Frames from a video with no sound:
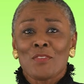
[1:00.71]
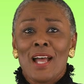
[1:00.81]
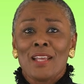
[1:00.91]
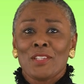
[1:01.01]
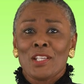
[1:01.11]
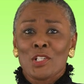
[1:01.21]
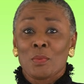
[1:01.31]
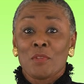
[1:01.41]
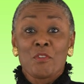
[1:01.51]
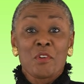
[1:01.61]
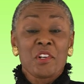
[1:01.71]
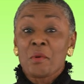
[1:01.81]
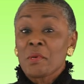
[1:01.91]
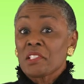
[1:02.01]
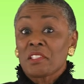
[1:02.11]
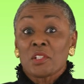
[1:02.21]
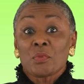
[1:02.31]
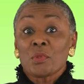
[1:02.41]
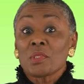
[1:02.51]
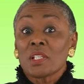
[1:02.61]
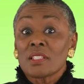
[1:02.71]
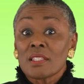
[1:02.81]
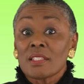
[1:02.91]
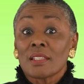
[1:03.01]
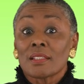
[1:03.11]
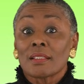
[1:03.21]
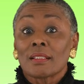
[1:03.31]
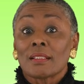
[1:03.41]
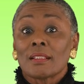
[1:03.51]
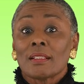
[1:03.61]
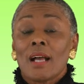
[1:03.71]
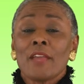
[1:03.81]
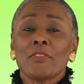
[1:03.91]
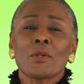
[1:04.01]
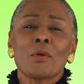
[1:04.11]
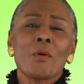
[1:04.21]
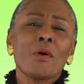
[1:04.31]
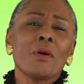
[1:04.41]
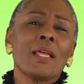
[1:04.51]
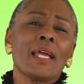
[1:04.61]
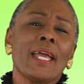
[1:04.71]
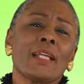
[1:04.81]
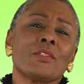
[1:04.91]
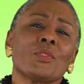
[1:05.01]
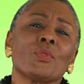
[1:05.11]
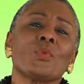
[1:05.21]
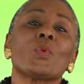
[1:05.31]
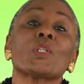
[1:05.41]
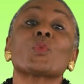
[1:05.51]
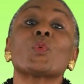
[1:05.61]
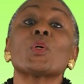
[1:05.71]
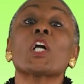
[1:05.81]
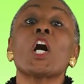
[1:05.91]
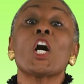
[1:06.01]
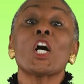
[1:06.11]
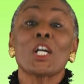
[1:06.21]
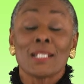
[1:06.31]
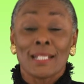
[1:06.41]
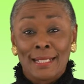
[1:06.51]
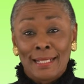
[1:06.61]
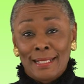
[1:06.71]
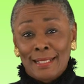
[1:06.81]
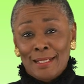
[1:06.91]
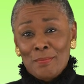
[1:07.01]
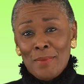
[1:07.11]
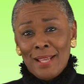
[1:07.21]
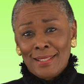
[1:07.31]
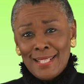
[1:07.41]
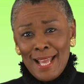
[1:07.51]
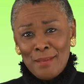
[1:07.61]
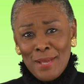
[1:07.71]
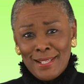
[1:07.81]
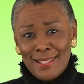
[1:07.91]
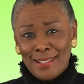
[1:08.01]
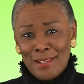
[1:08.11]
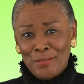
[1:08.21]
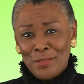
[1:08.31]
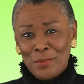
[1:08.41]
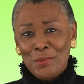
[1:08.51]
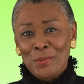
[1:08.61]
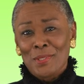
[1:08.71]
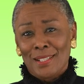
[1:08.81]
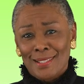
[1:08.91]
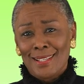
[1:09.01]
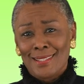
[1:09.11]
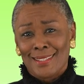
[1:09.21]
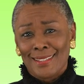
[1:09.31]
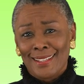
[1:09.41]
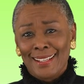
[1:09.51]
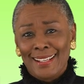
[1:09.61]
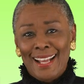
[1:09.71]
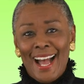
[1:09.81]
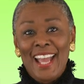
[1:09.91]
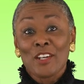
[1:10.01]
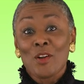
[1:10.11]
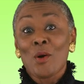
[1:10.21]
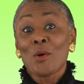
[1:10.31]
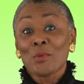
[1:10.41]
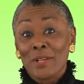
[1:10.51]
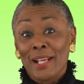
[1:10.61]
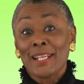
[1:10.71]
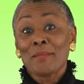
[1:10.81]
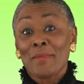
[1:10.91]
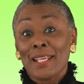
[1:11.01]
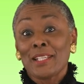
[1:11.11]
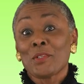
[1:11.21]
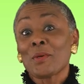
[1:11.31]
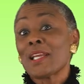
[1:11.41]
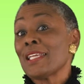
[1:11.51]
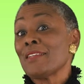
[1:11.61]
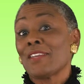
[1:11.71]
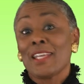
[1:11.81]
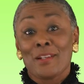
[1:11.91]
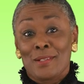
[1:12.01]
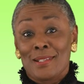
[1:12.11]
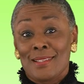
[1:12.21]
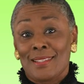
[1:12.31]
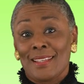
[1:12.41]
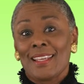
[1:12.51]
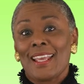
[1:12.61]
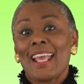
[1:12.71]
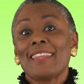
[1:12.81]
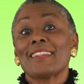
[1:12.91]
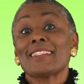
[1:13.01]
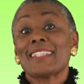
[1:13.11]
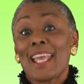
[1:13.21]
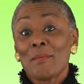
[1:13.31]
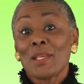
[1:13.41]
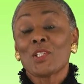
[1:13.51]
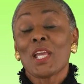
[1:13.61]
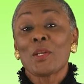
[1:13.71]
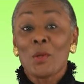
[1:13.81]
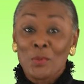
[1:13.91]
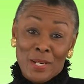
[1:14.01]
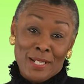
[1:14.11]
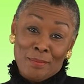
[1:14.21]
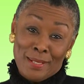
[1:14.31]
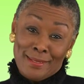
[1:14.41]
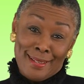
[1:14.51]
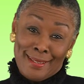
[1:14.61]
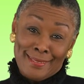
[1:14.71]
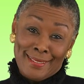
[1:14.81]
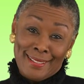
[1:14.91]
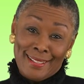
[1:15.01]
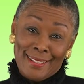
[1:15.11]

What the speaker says: 5 years before knowing such rules existed. I thought all I had to do was work hard. By the time I discovered the rules existed, I had already made grave errors, and the damage had already been done.